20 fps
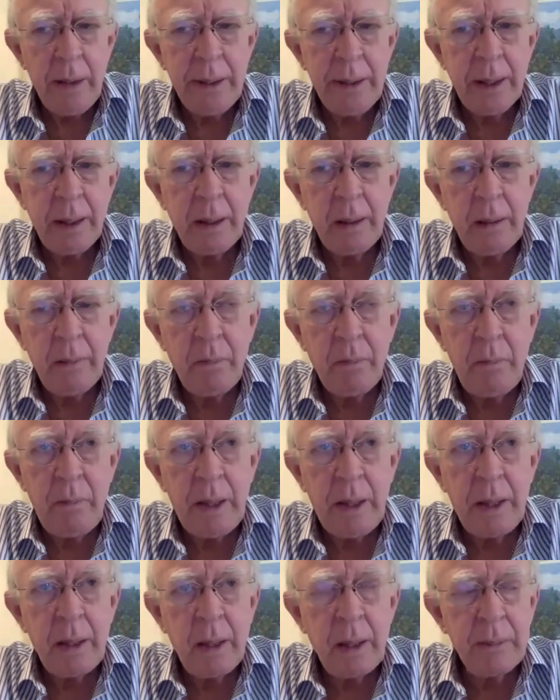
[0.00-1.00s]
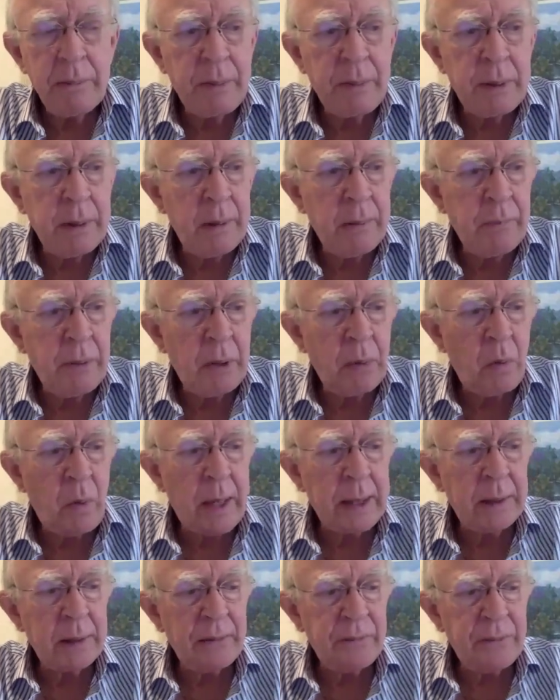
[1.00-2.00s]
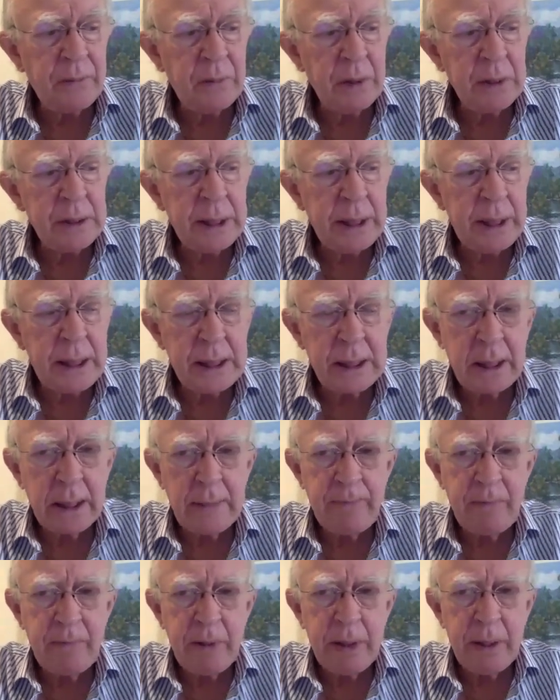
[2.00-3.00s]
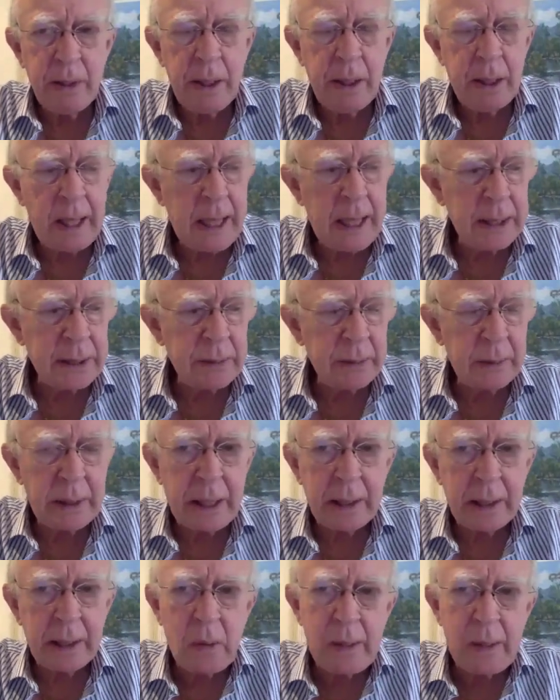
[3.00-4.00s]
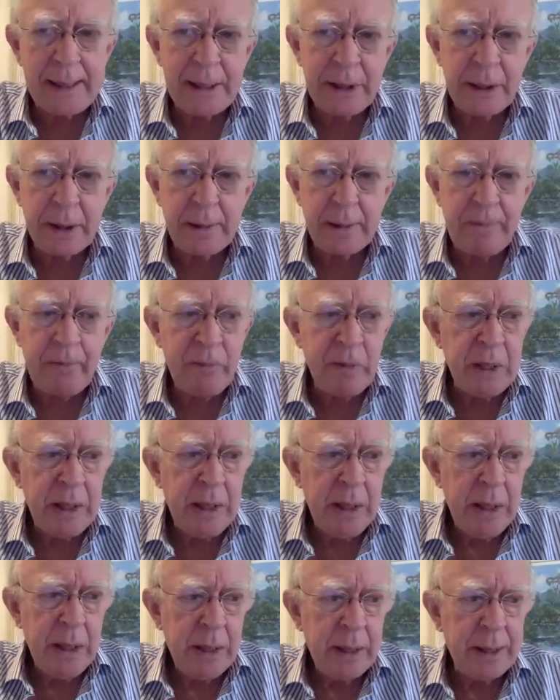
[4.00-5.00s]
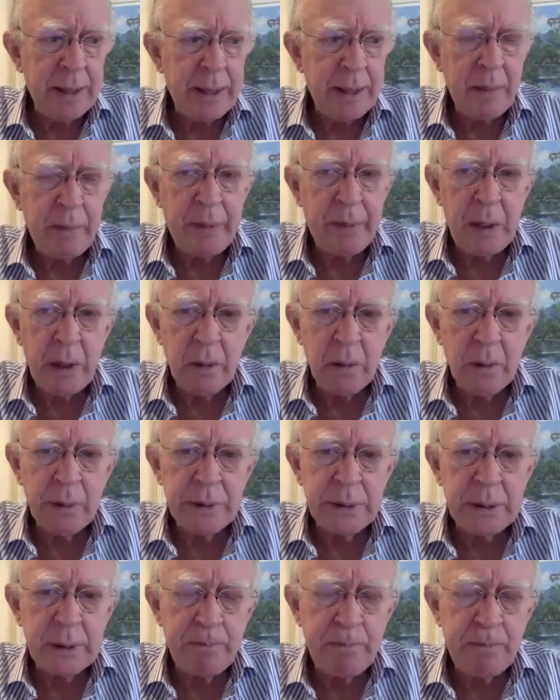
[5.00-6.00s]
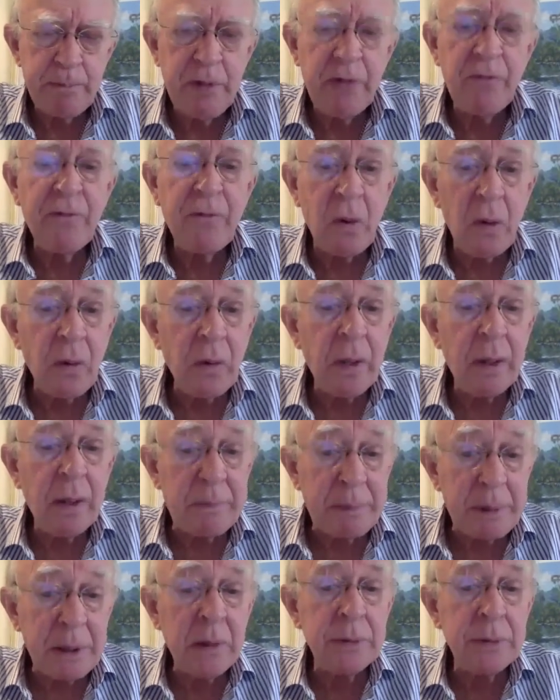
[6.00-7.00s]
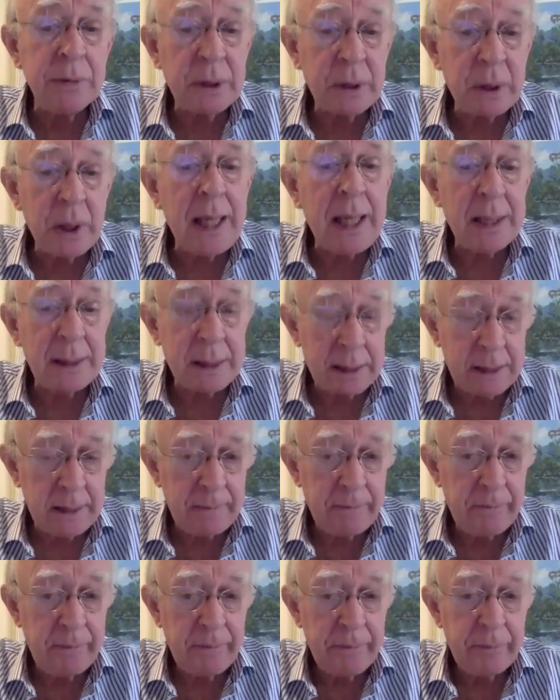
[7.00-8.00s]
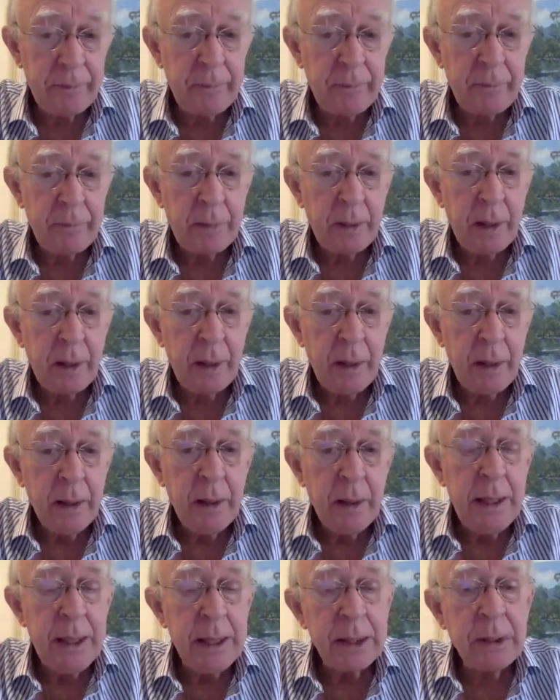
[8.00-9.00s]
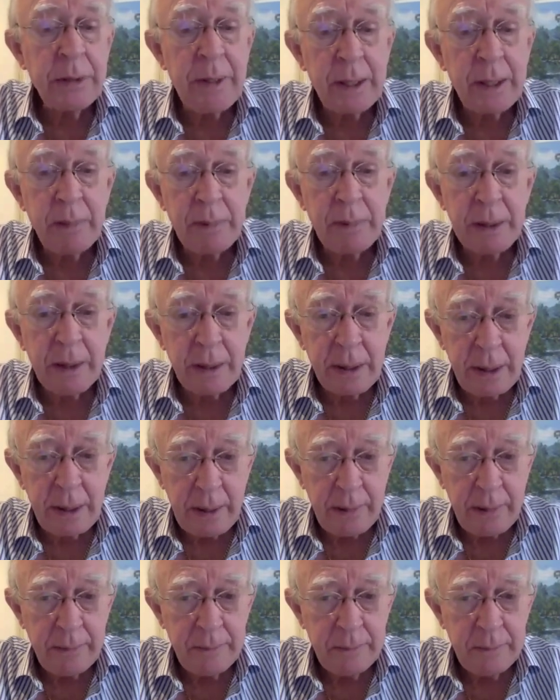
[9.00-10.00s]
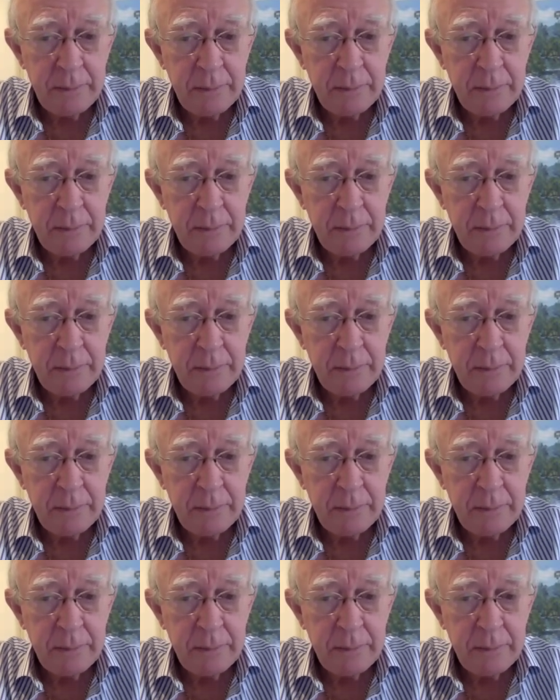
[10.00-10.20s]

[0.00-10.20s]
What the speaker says: I think, but one of the first things that in answering that question that it builds before it builds trust is credibility.